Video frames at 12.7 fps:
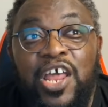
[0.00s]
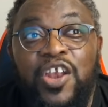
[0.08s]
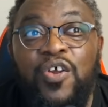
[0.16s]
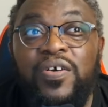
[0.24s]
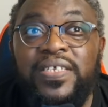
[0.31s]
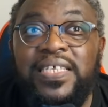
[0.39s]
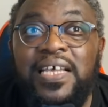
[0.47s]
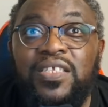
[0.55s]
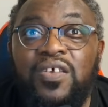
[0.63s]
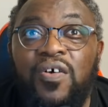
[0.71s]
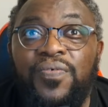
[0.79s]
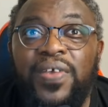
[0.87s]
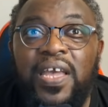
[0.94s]
No sense
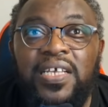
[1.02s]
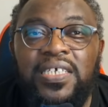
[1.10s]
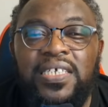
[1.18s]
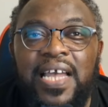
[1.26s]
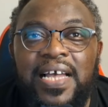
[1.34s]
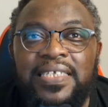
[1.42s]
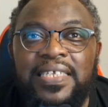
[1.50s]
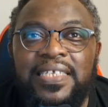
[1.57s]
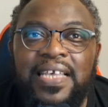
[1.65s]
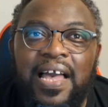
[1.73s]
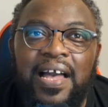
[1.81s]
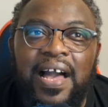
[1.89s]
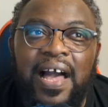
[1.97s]
of ishiyazi
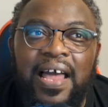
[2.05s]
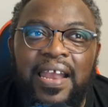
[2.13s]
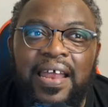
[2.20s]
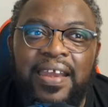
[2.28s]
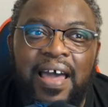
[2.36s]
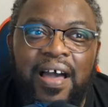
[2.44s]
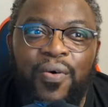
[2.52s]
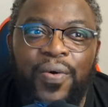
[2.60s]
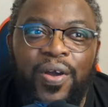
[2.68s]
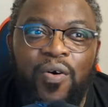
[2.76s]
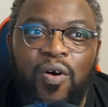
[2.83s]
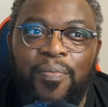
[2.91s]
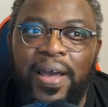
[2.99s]
siyakhala nawe
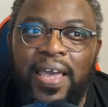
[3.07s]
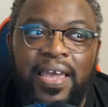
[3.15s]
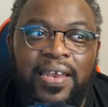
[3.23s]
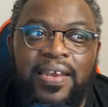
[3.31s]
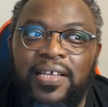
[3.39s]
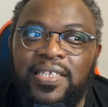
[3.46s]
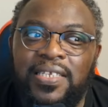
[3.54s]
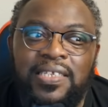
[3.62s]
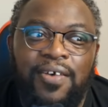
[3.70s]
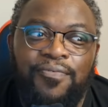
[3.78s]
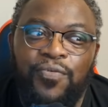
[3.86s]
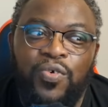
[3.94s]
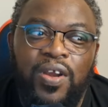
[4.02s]
ngoba eh nathi
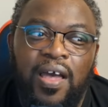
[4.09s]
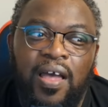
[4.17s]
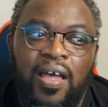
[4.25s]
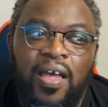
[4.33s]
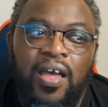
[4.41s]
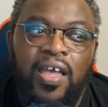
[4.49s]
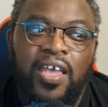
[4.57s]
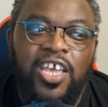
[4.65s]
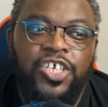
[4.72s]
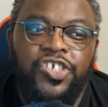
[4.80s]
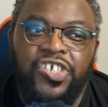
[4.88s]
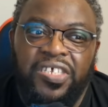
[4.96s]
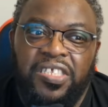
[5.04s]
safuna
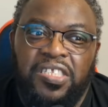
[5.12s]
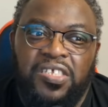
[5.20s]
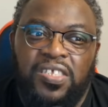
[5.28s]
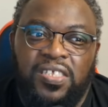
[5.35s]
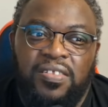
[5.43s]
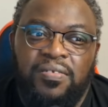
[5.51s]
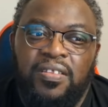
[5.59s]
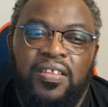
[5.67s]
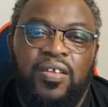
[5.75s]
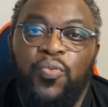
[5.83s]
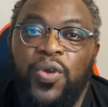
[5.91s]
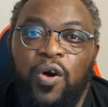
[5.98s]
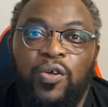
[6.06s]
ijustice.
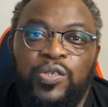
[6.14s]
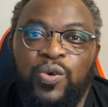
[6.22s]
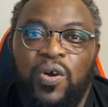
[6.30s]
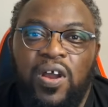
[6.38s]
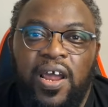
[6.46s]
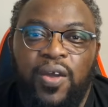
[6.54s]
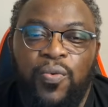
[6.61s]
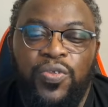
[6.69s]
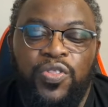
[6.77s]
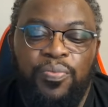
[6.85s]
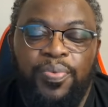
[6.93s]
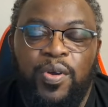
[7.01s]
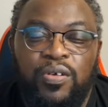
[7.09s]
We are also crying with
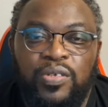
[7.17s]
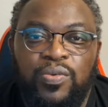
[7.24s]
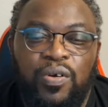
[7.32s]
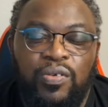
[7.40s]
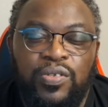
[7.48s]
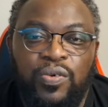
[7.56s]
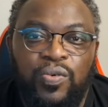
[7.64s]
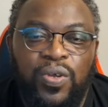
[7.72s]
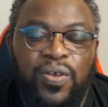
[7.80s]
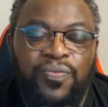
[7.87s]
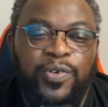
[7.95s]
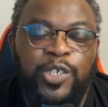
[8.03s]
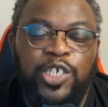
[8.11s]
you because we're also looking
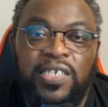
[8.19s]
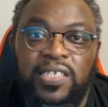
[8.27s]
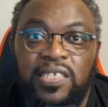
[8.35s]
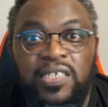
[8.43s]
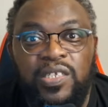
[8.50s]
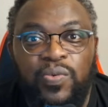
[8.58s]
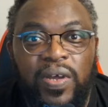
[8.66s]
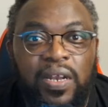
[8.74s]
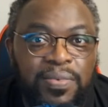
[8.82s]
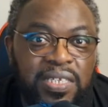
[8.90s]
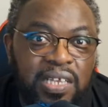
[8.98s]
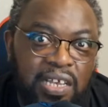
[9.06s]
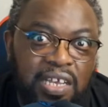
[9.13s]
for justice, is what I'm
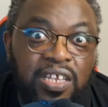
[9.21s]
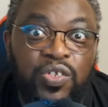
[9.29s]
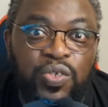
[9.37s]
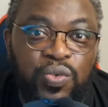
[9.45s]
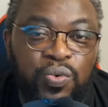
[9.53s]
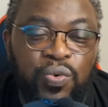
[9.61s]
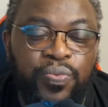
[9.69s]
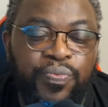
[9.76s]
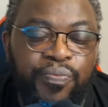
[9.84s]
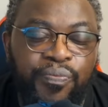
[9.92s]
saying in Zulu.